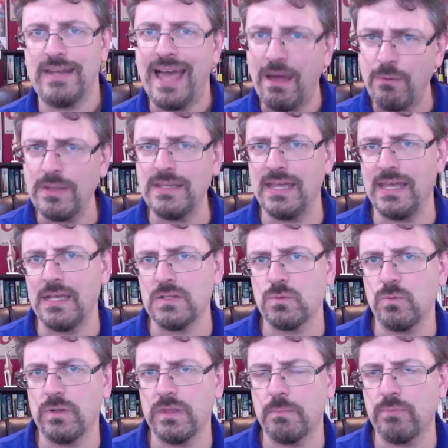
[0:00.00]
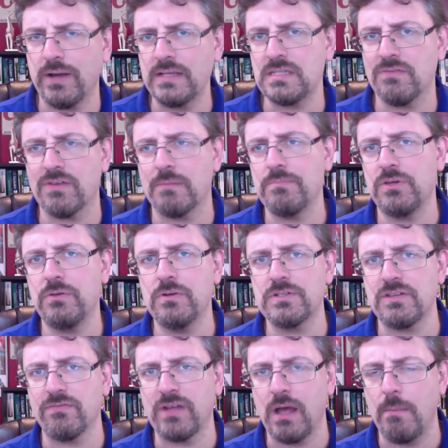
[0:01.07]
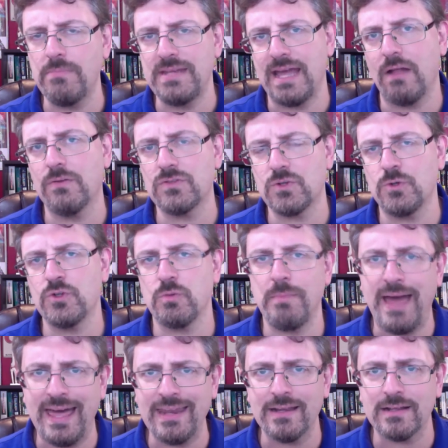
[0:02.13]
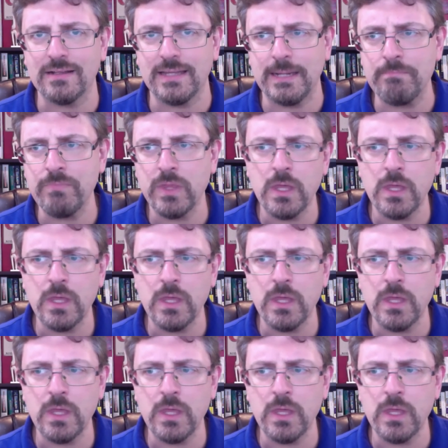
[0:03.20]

Nowadays, when the price of computers have come down so dramatically,